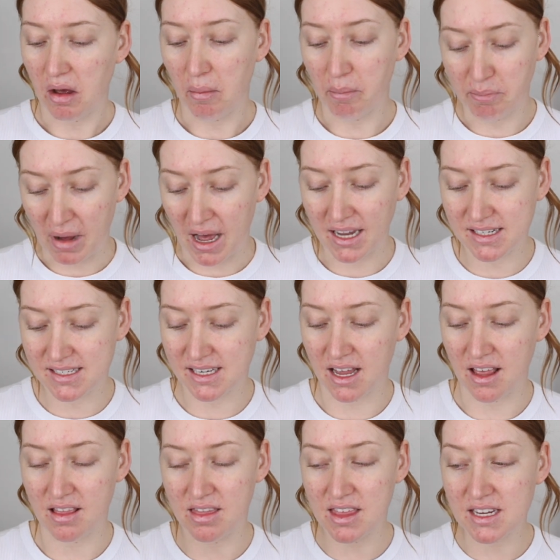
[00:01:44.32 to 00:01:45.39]
But
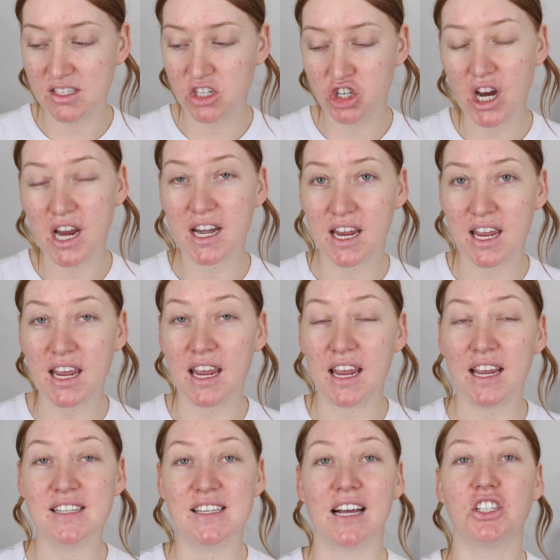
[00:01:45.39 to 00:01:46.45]
this shade
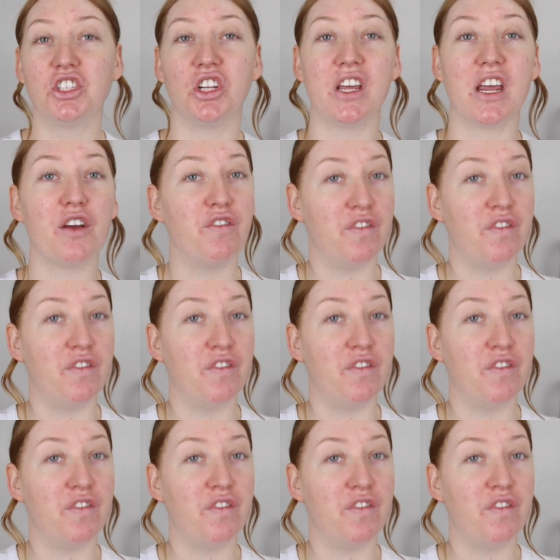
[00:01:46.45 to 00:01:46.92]
here is actually